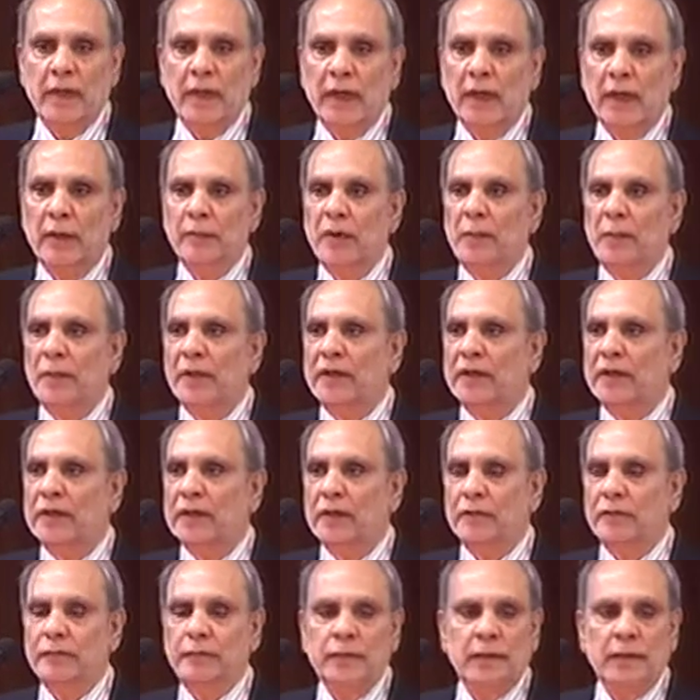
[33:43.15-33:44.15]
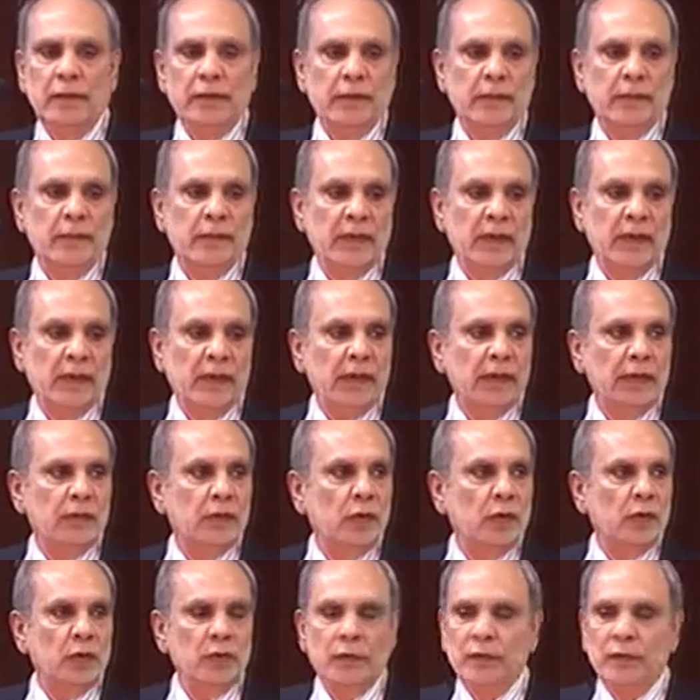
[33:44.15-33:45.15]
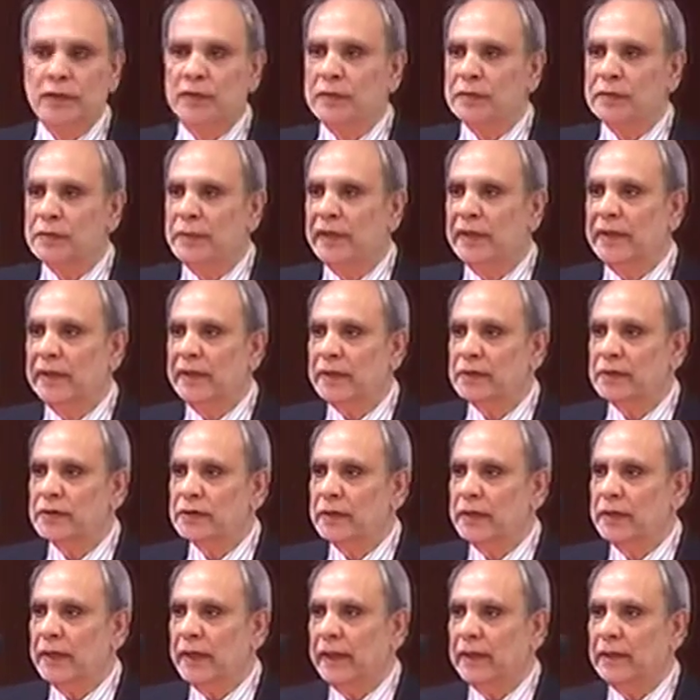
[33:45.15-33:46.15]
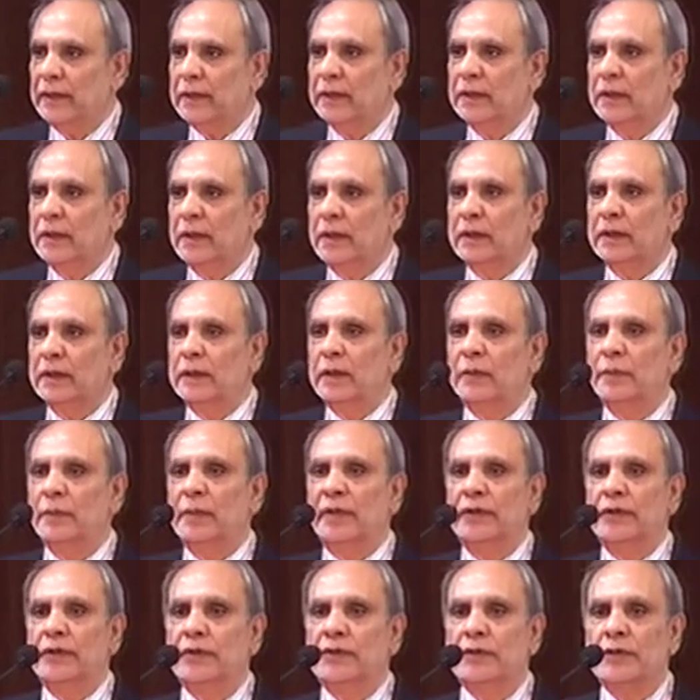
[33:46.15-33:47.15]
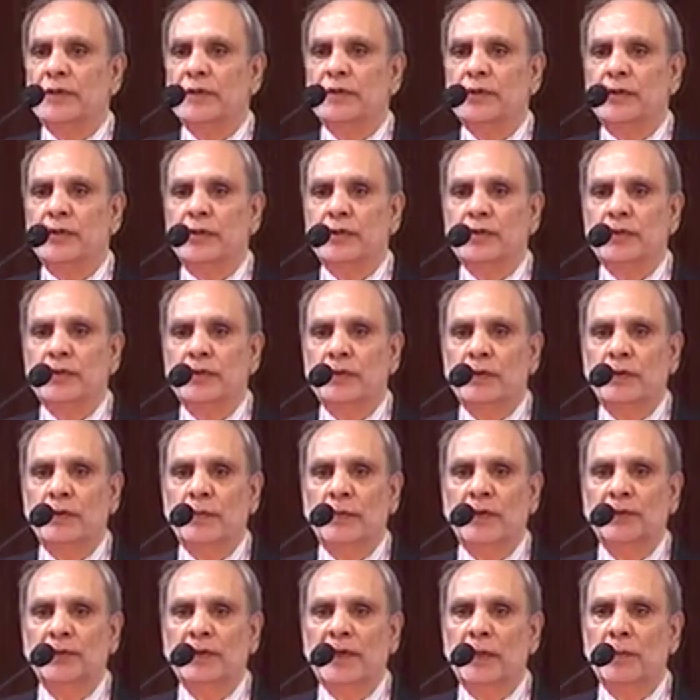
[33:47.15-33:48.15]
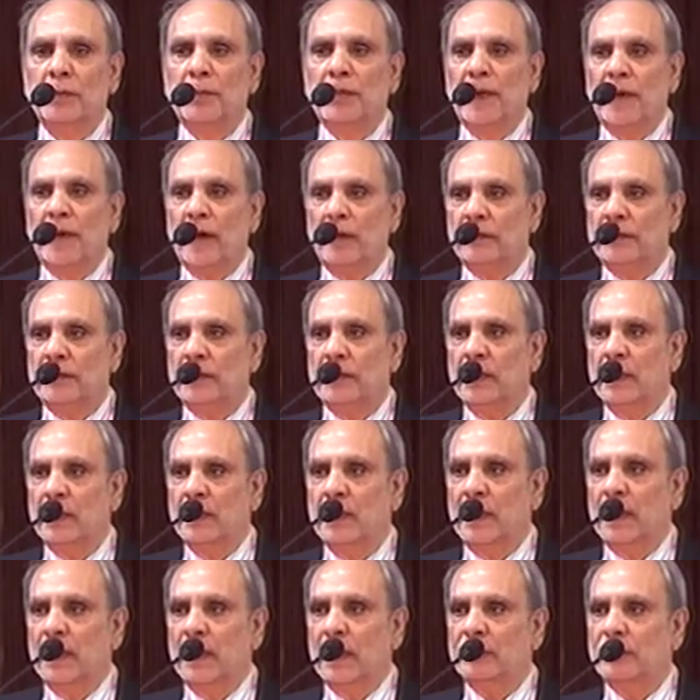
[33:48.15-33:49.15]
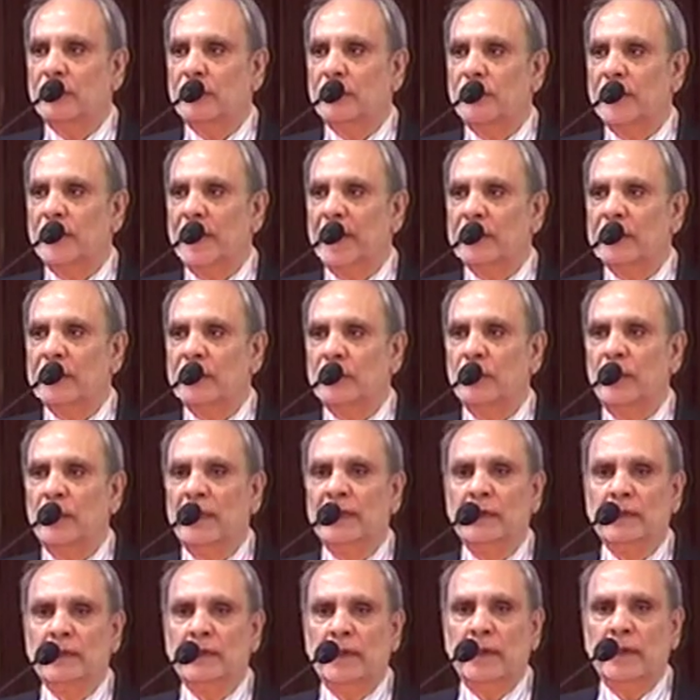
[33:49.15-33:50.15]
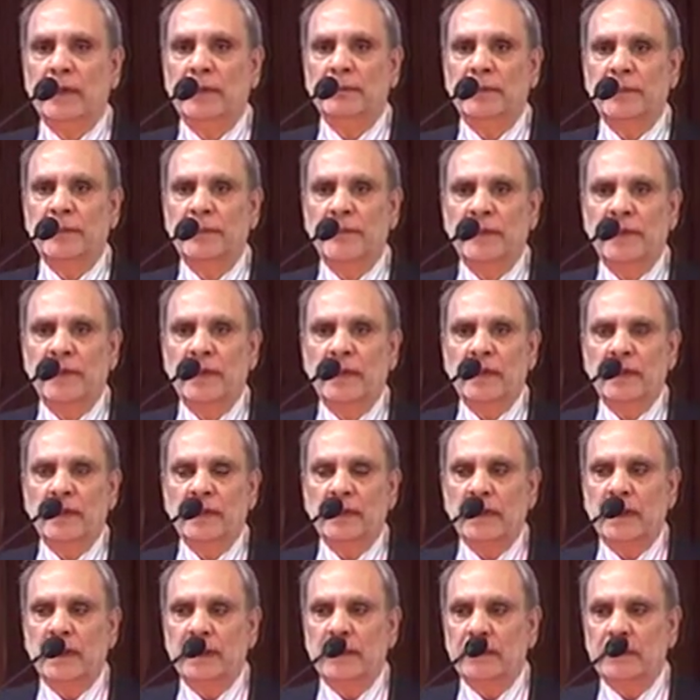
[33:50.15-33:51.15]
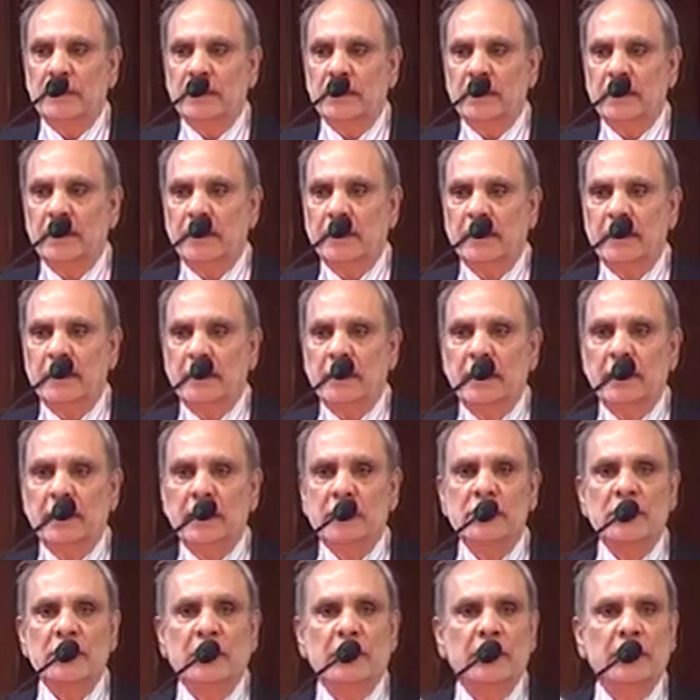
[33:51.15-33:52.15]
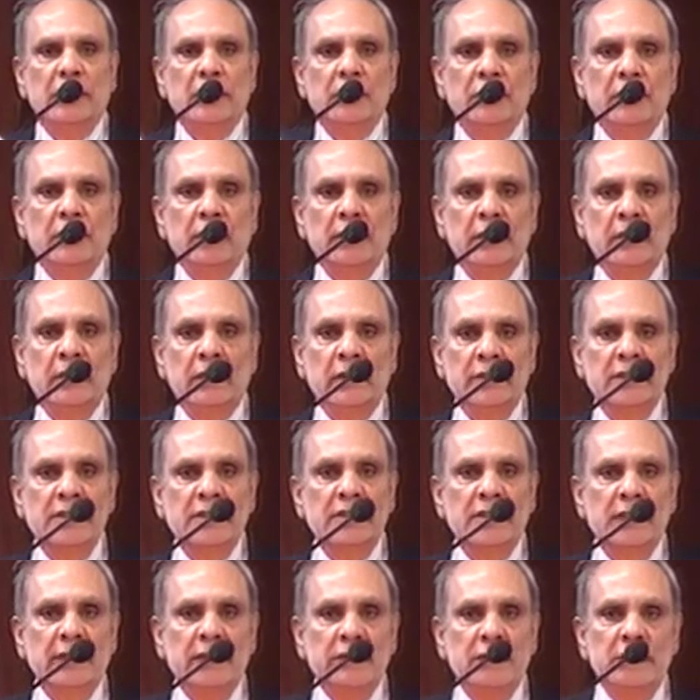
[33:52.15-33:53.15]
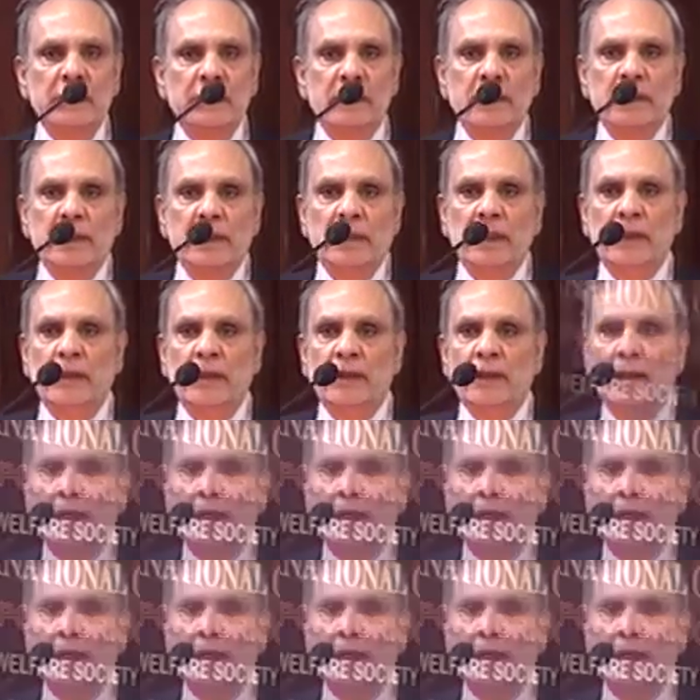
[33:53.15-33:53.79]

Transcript: I'm reminded of a quote which was made yesterday, that Britishers used to be very proud of the fact at one time that the sun never sets in